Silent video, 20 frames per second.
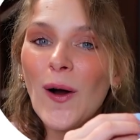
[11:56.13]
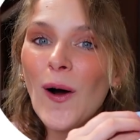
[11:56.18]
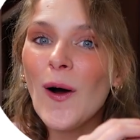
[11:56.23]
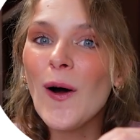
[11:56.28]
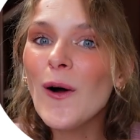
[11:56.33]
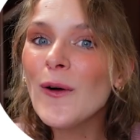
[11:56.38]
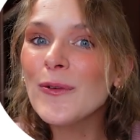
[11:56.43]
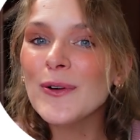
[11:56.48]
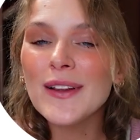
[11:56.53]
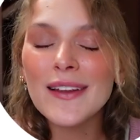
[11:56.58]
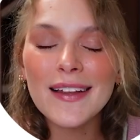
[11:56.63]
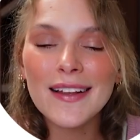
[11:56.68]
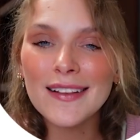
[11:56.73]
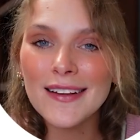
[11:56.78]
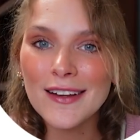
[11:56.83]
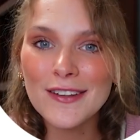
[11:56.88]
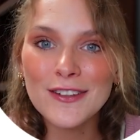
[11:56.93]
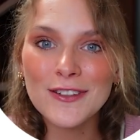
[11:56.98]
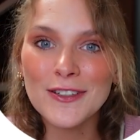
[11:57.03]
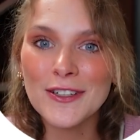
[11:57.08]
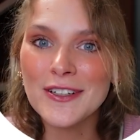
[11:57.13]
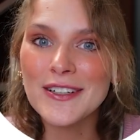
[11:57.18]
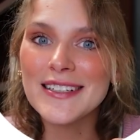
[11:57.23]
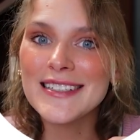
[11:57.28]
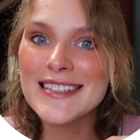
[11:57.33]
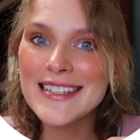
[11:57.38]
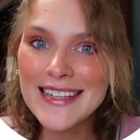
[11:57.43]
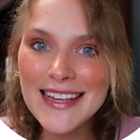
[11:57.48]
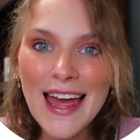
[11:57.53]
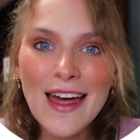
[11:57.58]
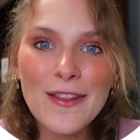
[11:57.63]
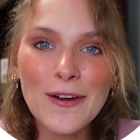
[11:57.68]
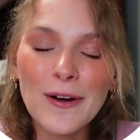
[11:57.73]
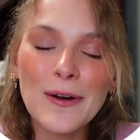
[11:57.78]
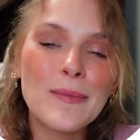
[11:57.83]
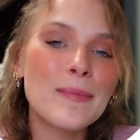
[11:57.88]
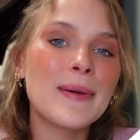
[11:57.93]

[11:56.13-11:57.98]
all really clustered together